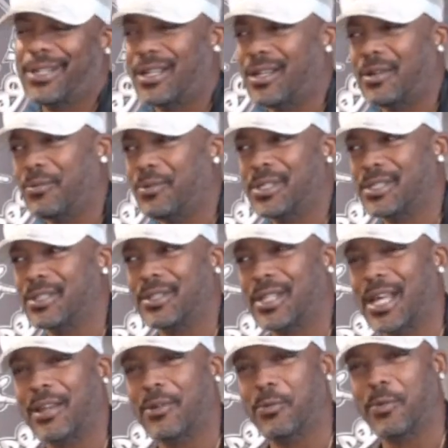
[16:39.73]
nah, it wasn't
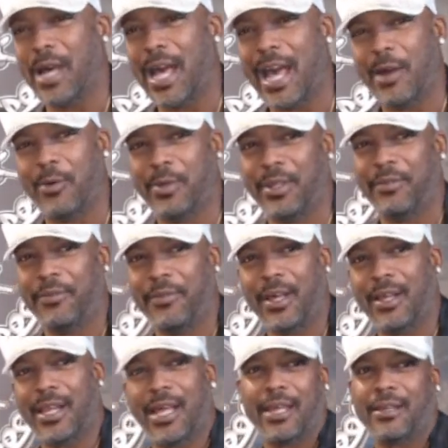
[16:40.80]
like how we
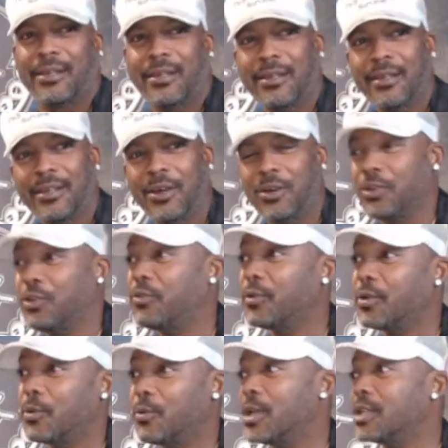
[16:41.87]
felt like. Oh, you
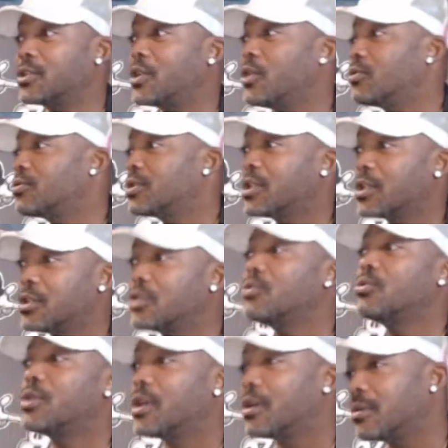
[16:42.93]
from the West Coast, nigga? You
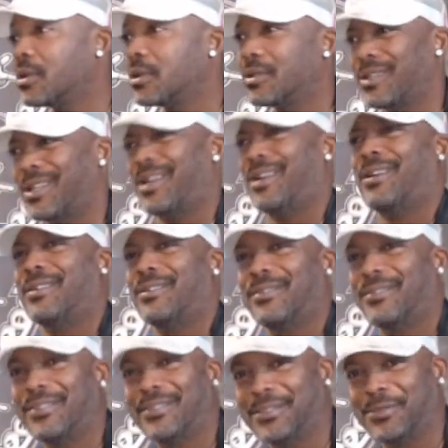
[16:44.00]
what up, nigga? Nah, because